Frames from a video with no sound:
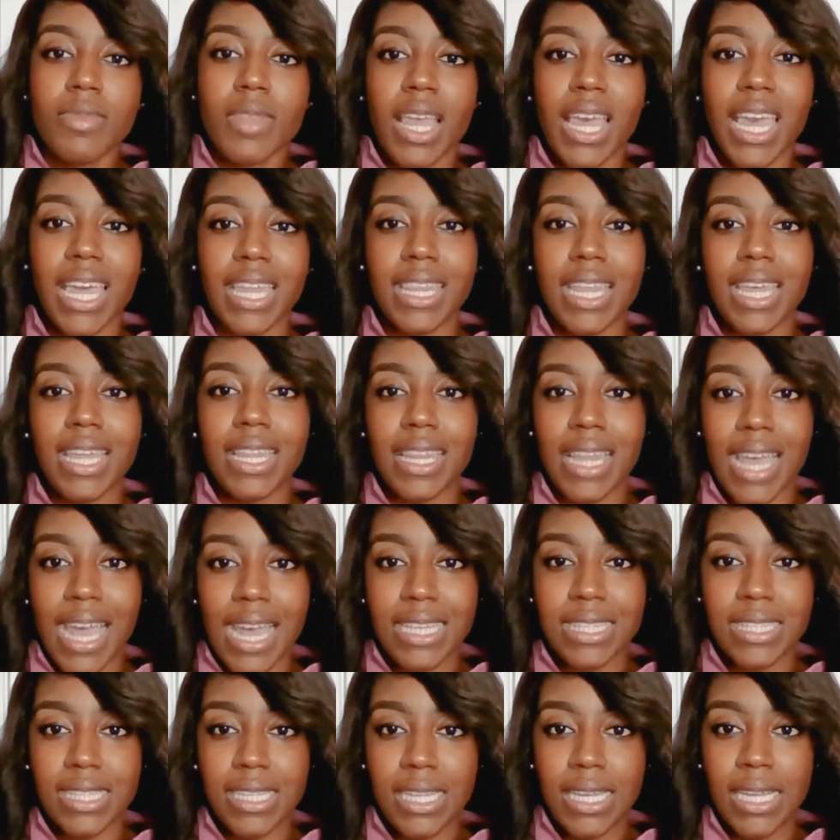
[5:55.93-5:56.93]
And then
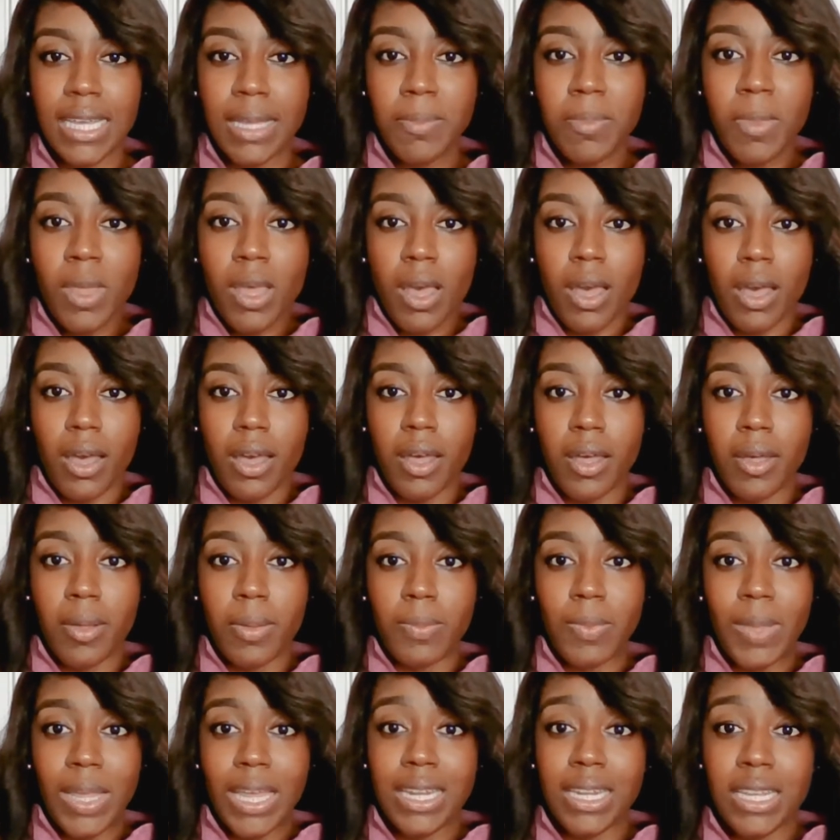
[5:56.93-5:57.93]
lastly,
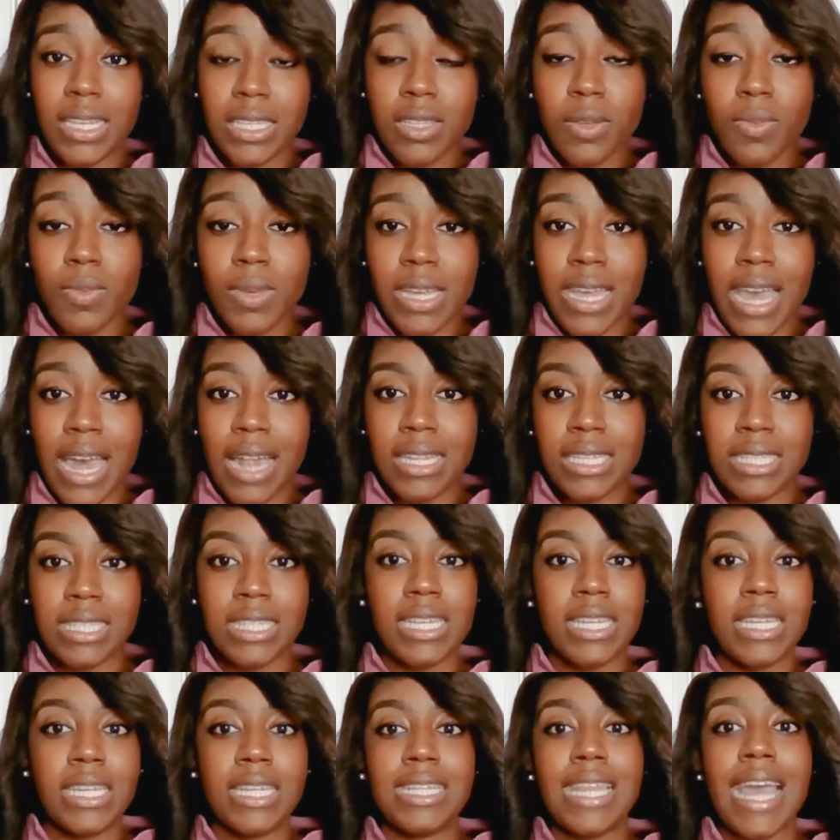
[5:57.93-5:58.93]
it is a
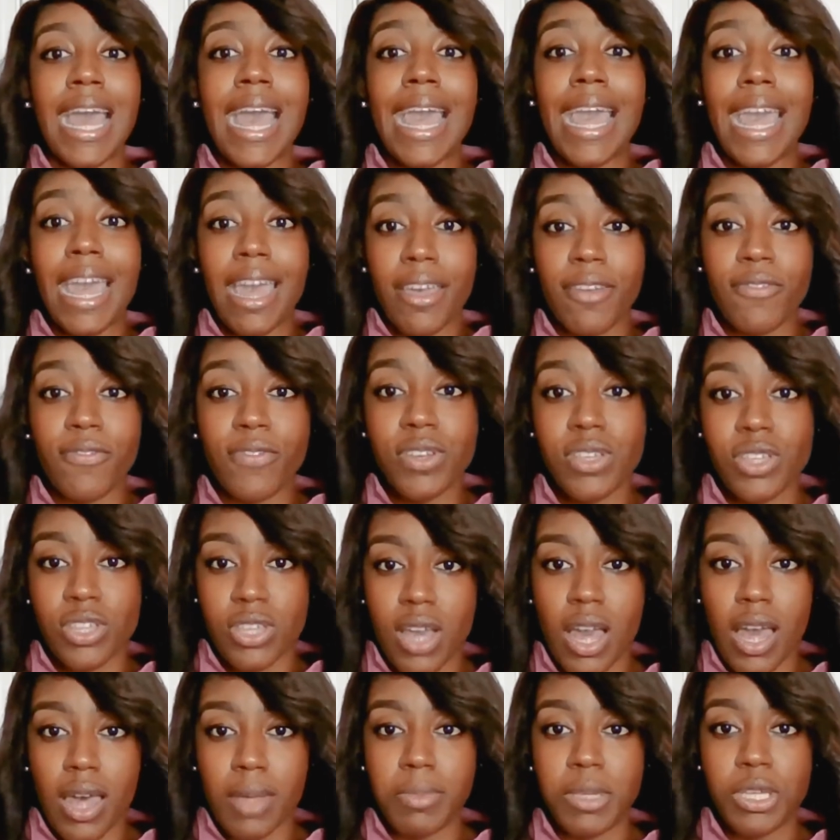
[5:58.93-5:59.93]
reality, not every
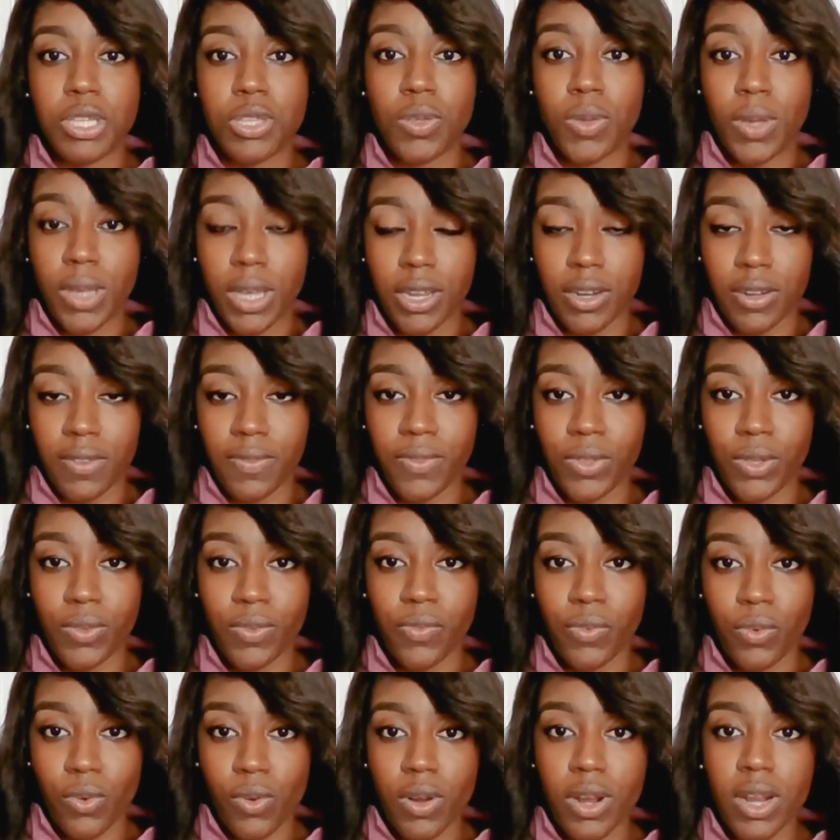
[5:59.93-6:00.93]
job that you interview
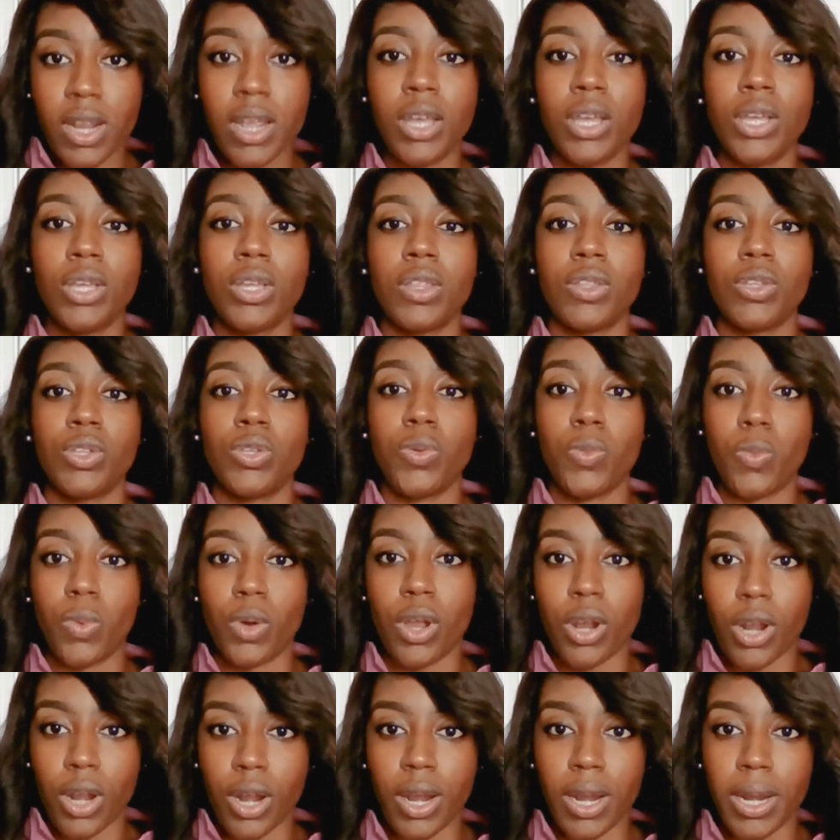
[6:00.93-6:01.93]
for, you will
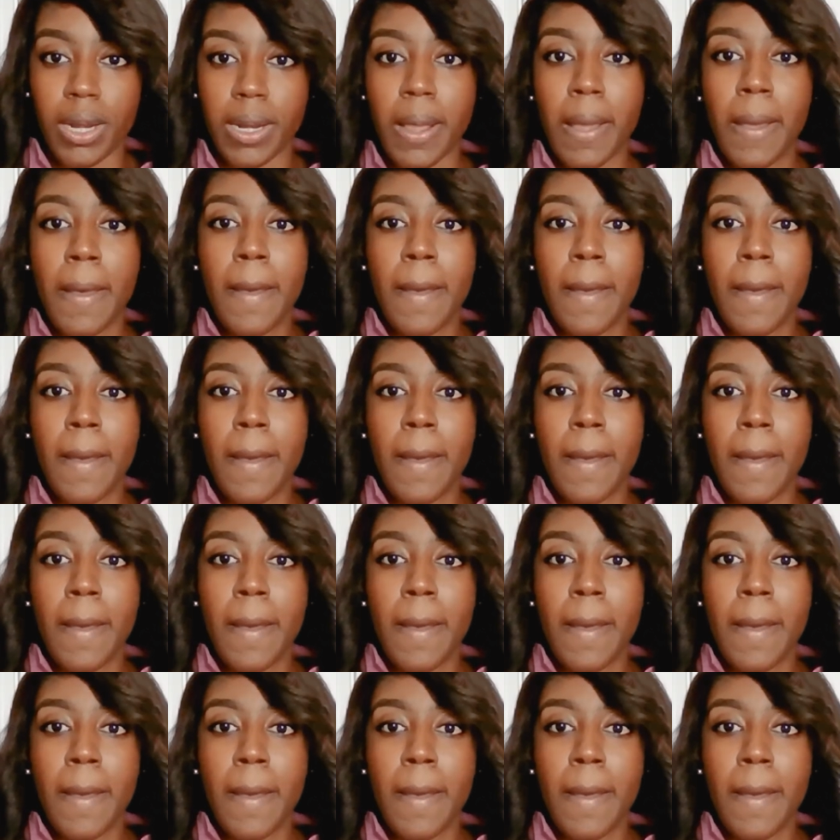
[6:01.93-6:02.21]
earn.